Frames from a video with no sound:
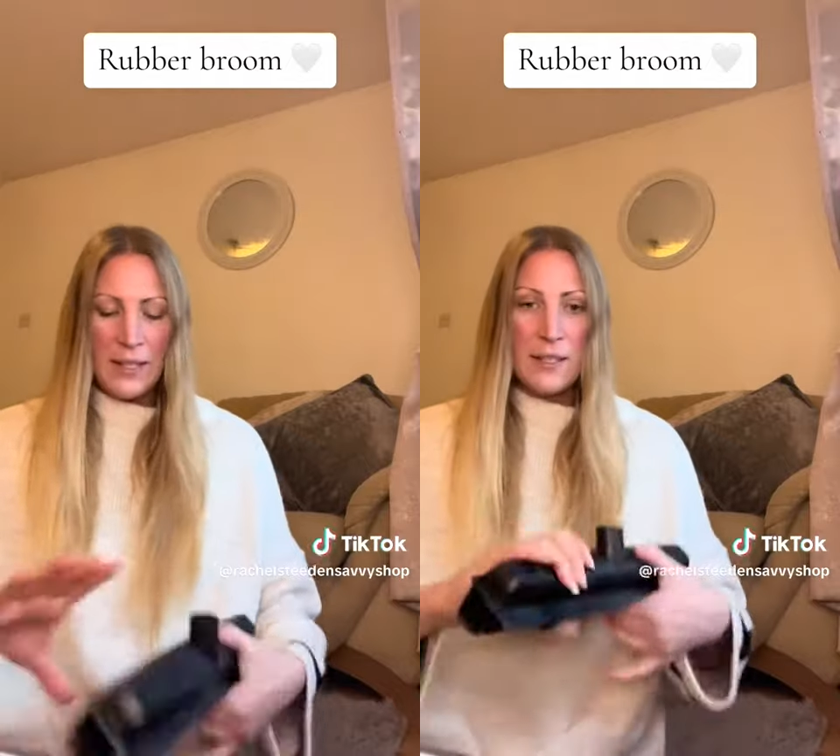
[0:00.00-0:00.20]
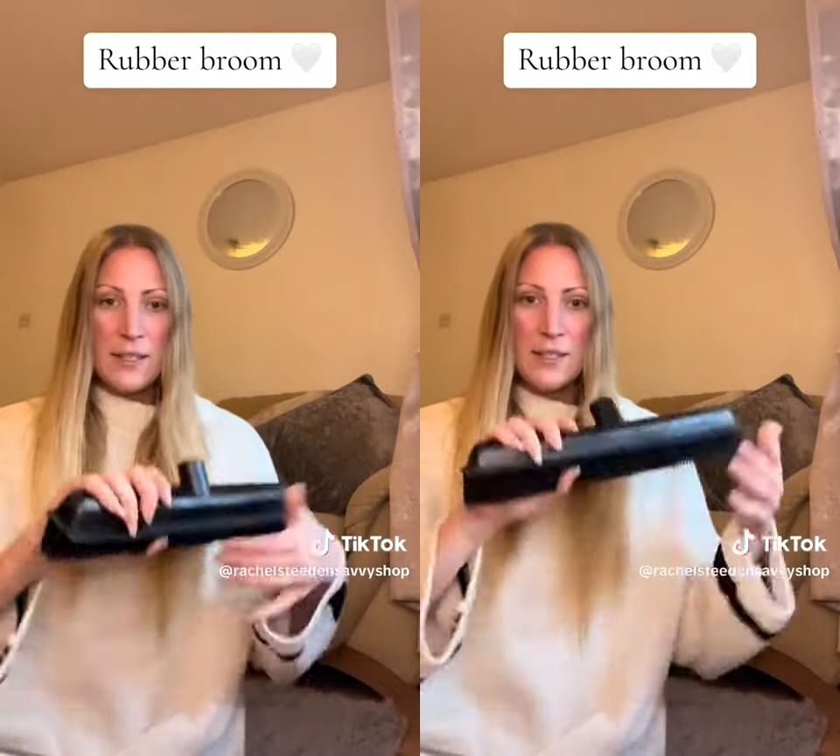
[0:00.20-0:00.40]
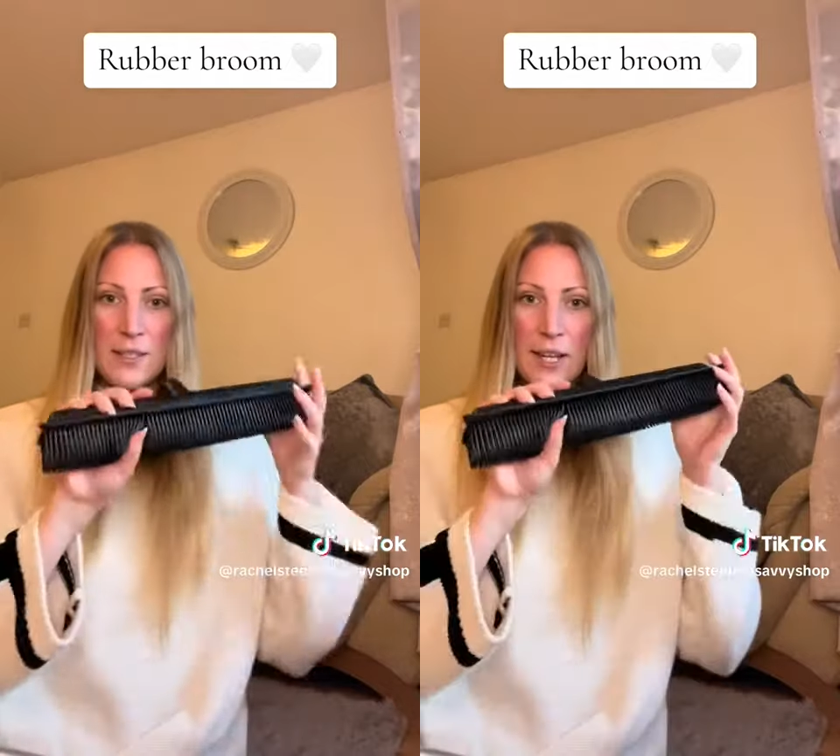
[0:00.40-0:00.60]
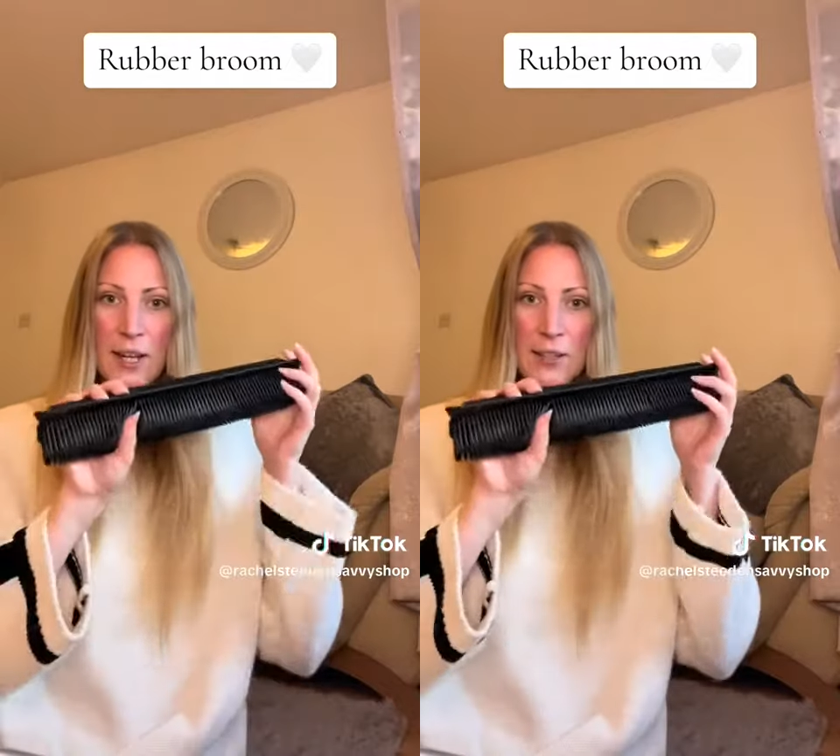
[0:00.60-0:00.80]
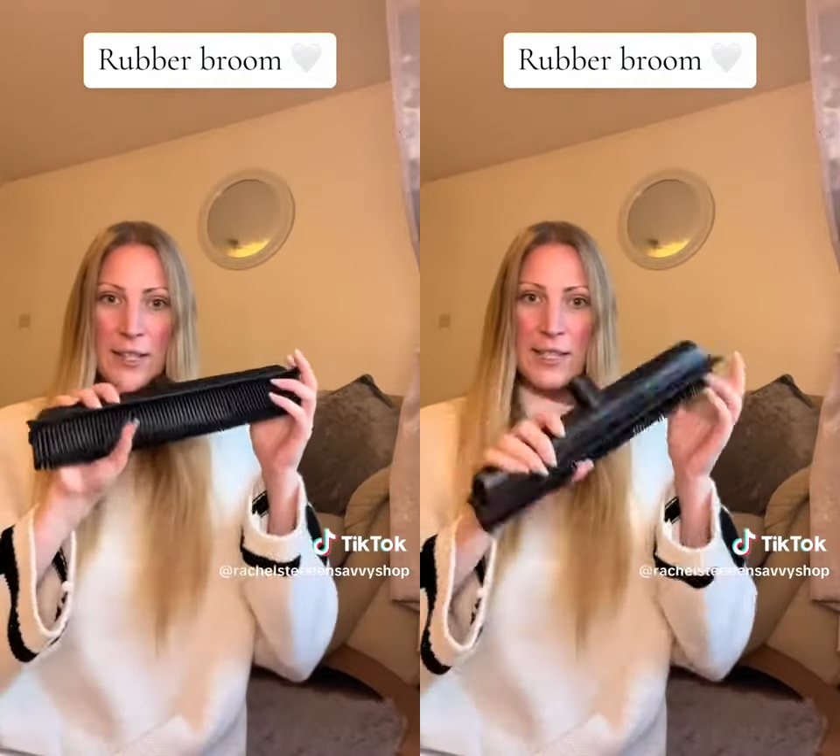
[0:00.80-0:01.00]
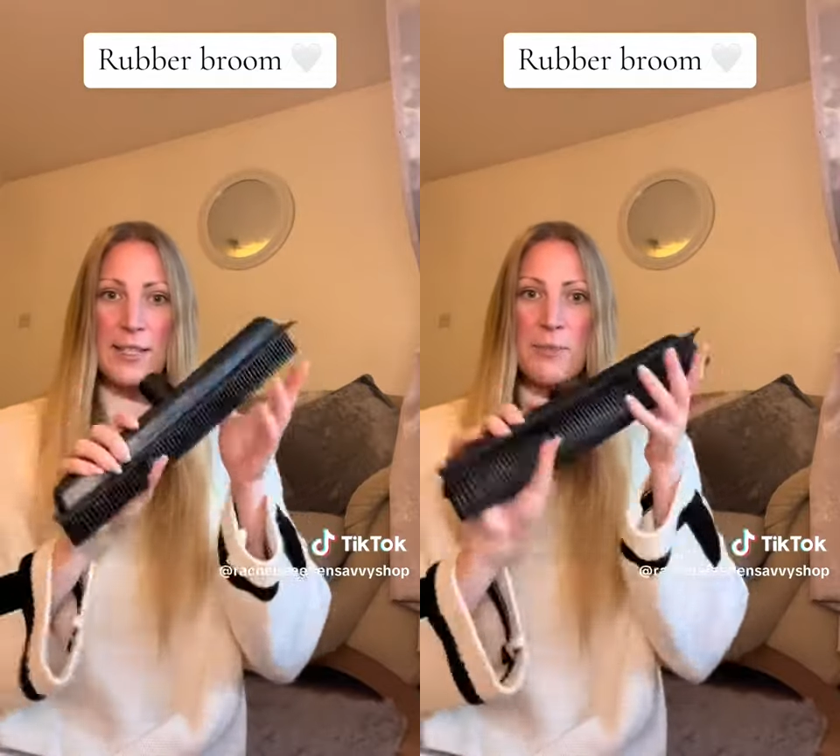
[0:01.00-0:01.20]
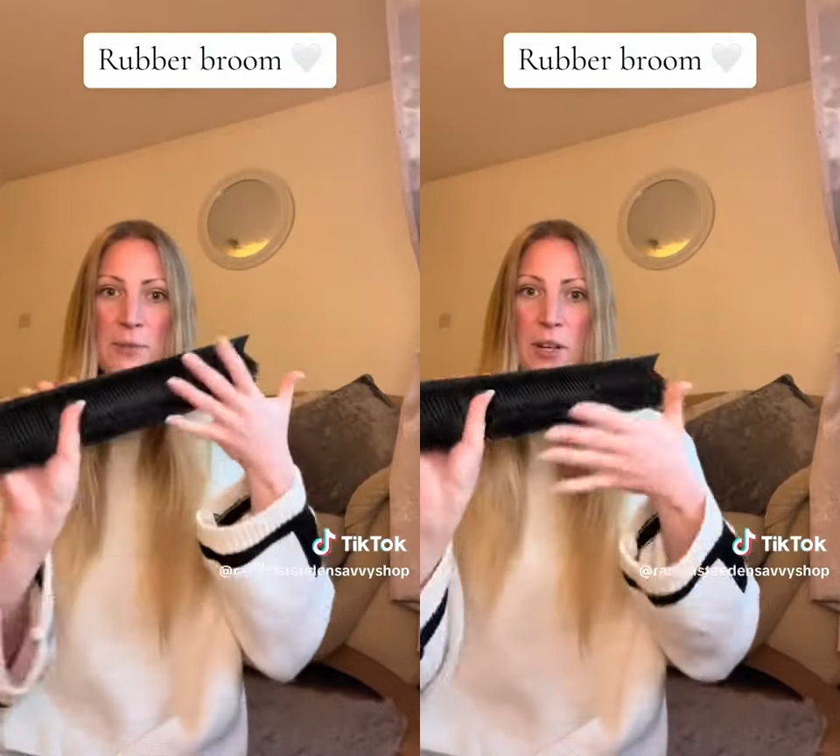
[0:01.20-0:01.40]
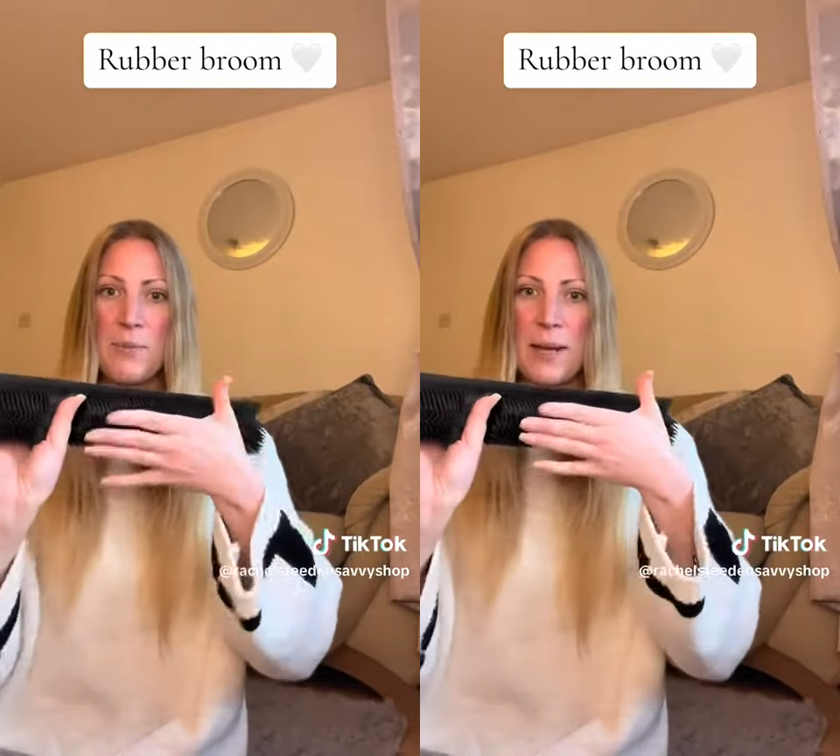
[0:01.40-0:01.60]
So this is the
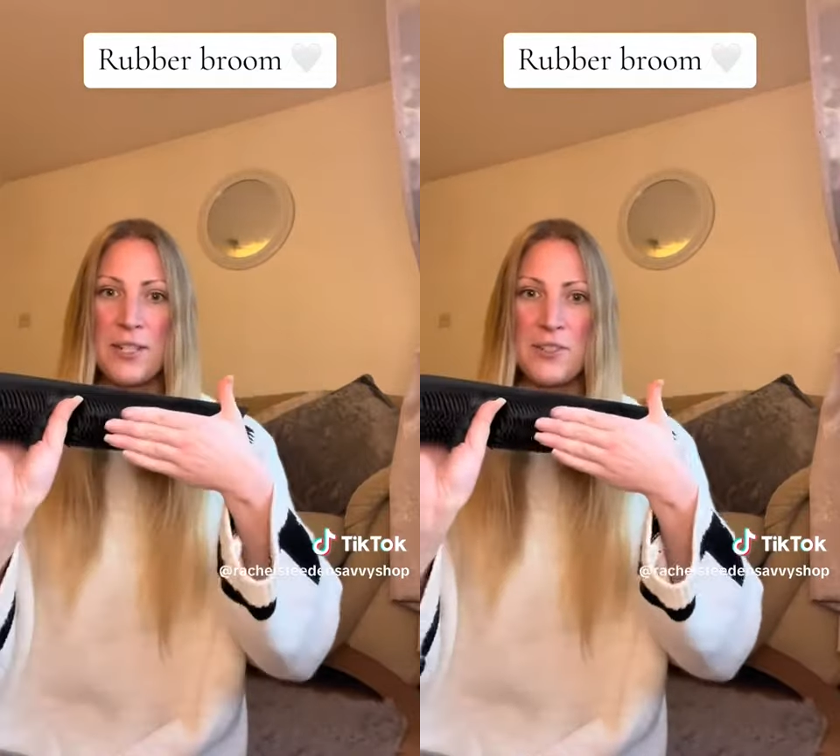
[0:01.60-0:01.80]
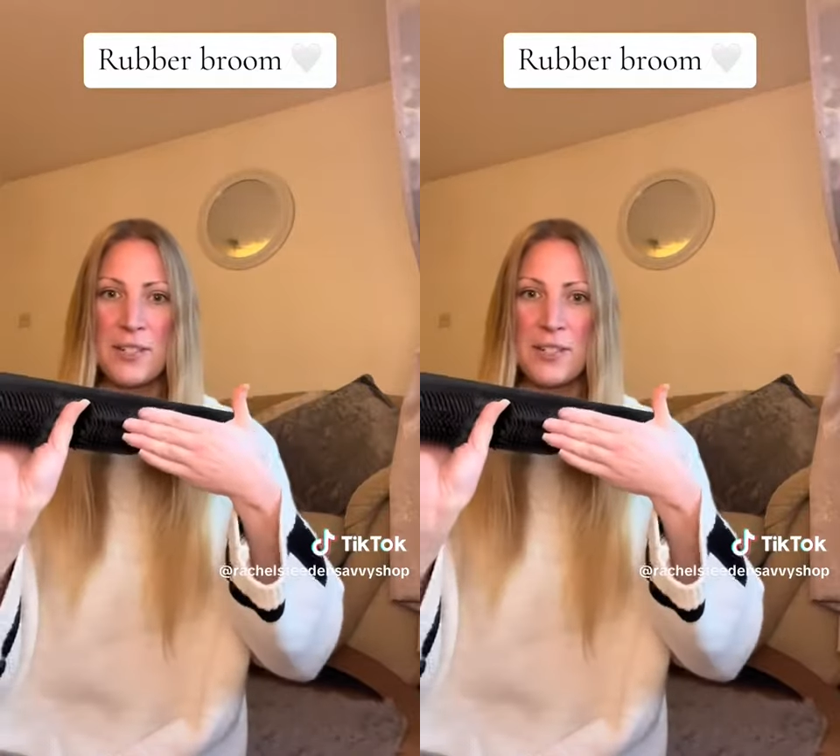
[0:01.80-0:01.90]
broom. As you